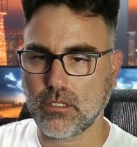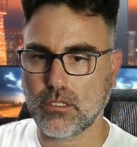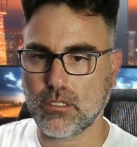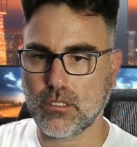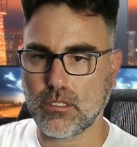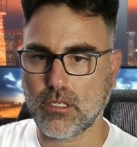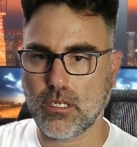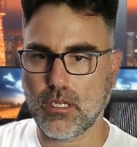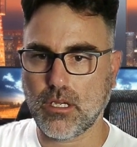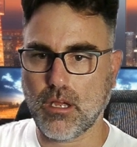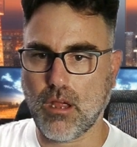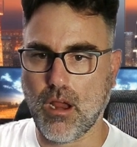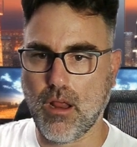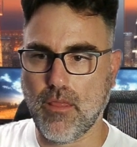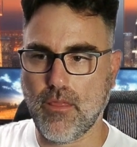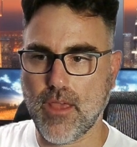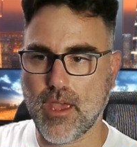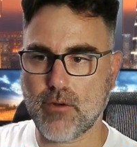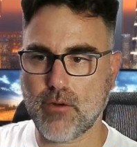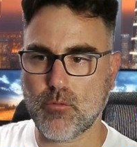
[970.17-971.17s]
And then
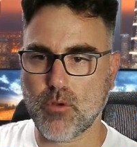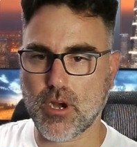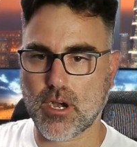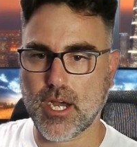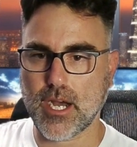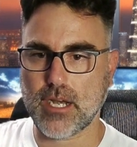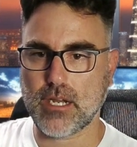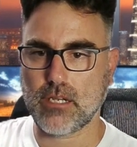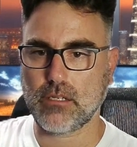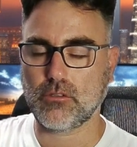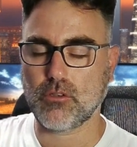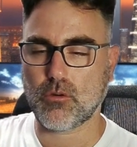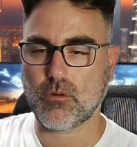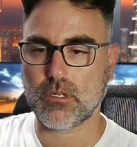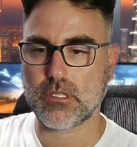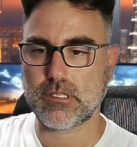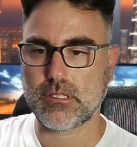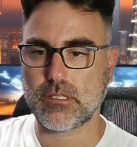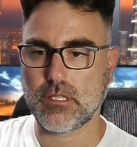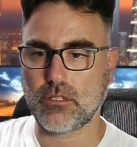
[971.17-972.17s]
we are heading towards the
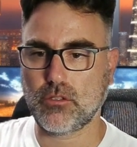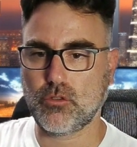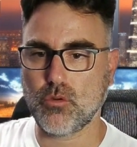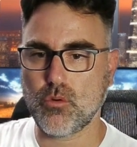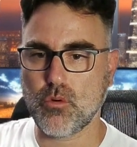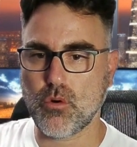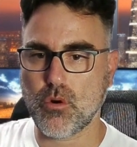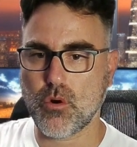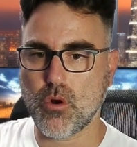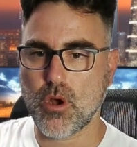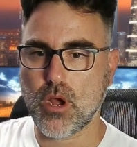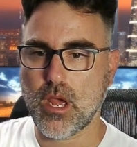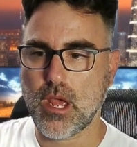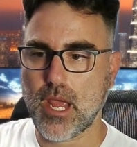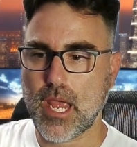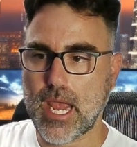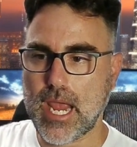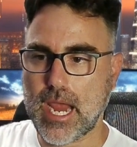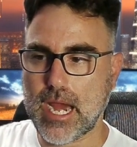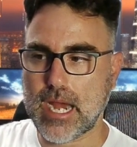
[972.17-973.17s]

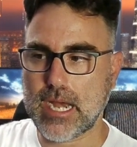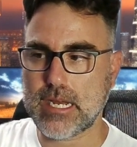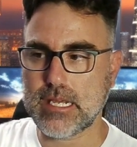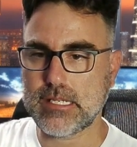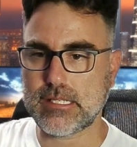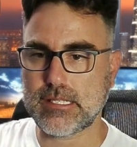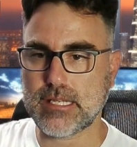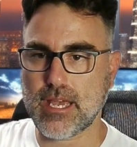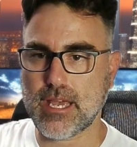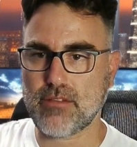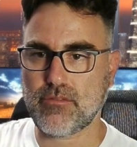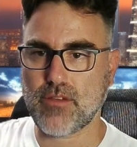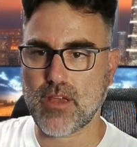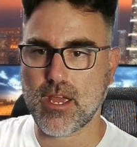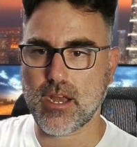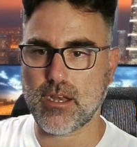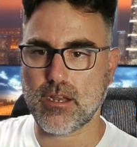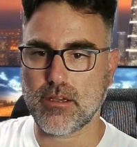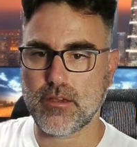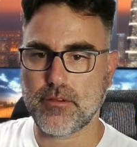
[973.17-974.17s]
287.
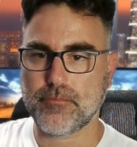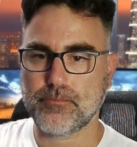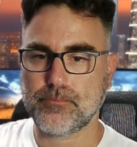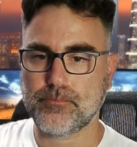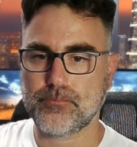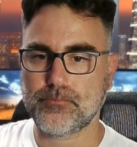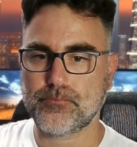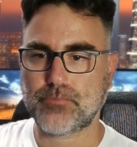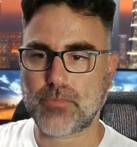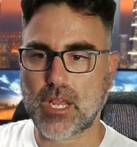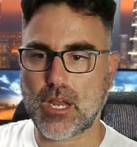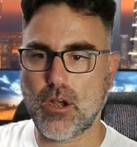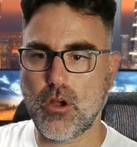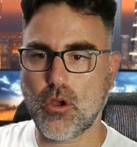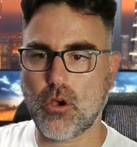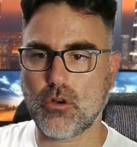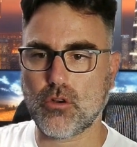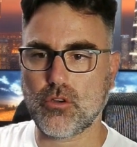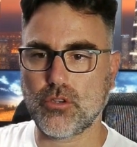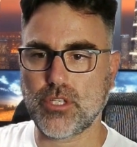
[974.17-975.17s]
Long
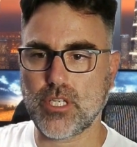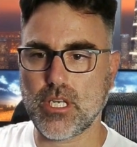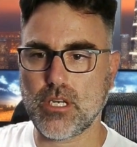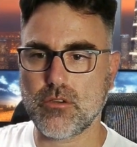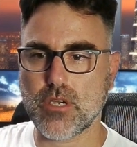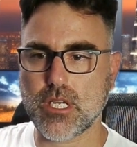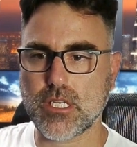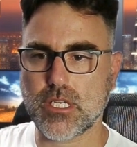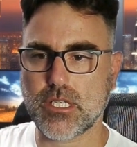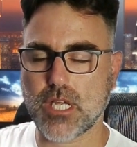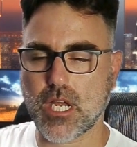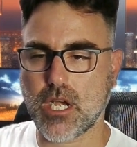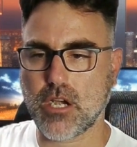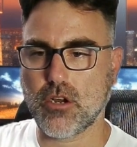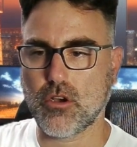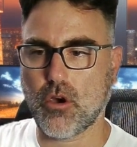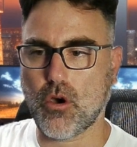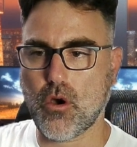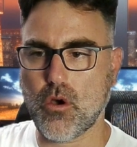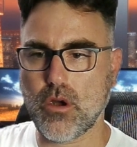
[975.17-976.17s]
continuation,
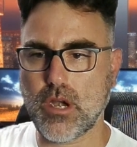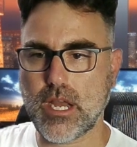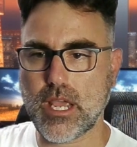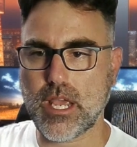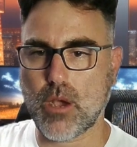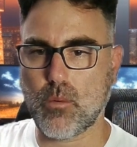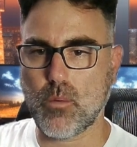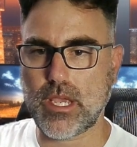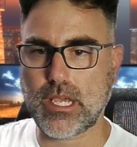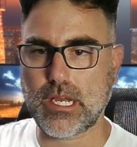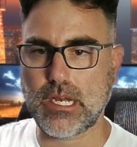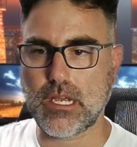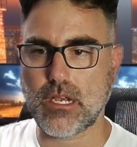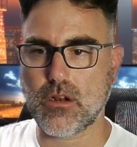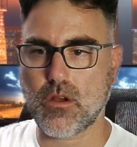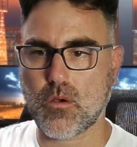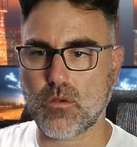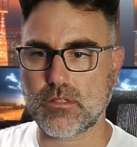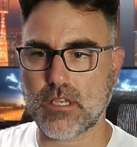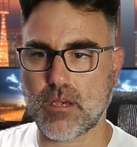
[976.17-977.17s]
only a weekly close
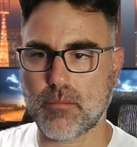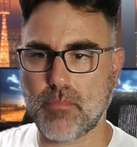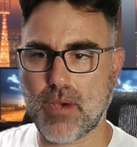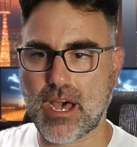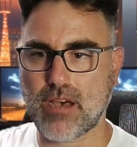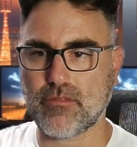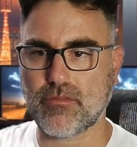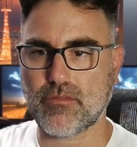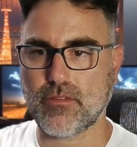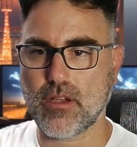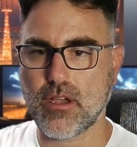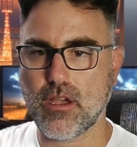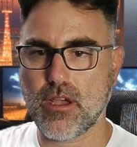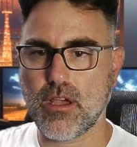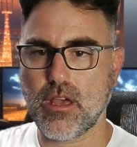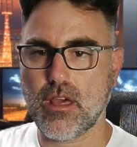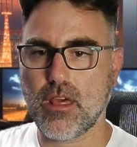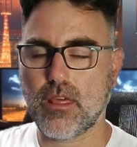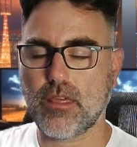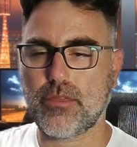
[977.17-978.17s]
above
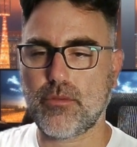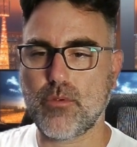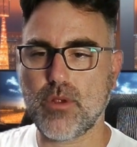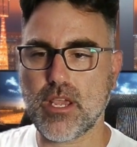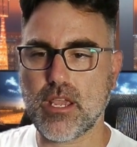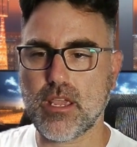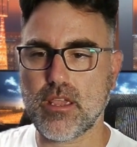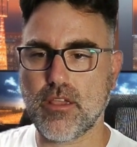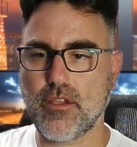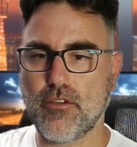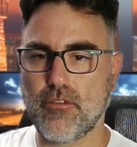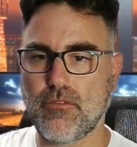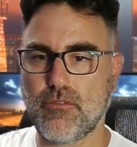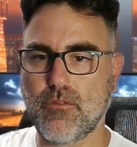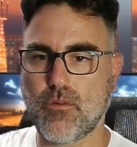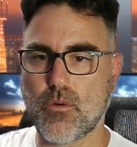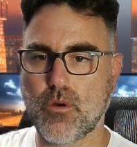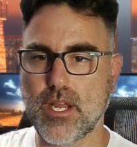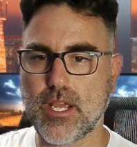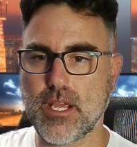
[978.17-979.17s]

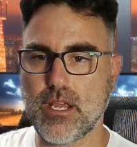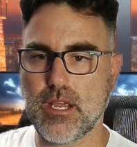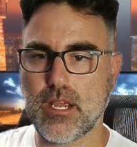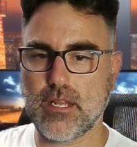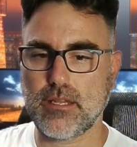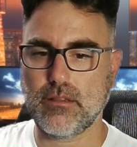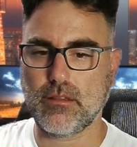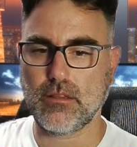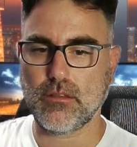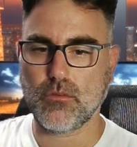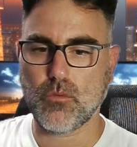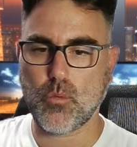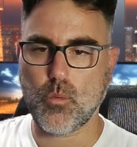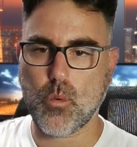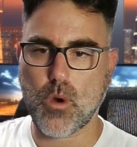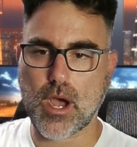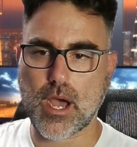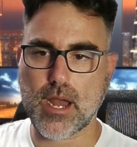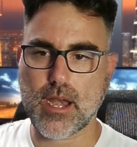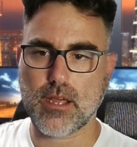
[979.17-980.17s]

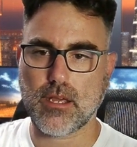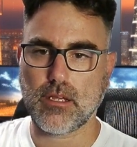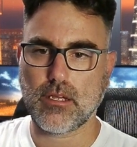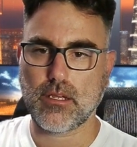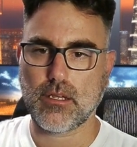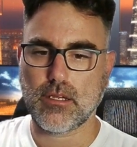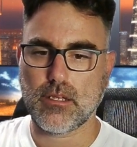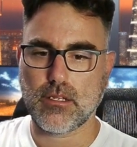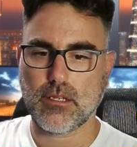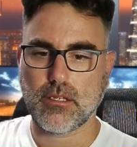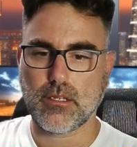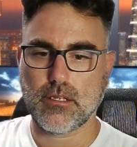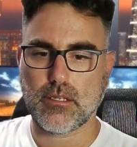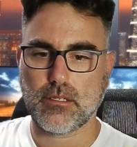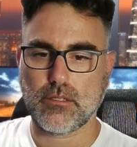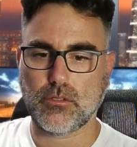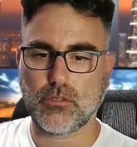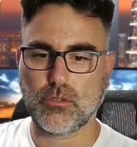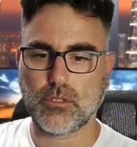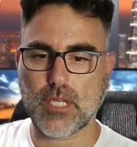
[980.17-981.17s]
341 to the
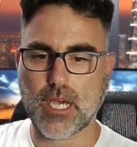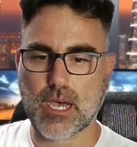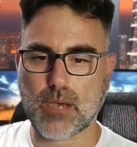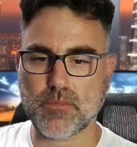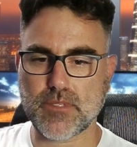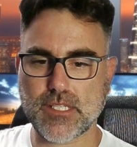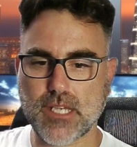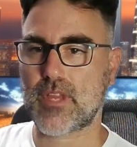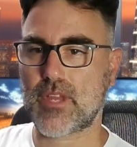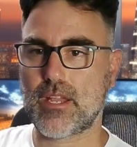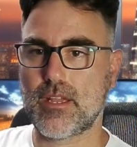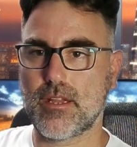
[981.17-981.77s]
upside.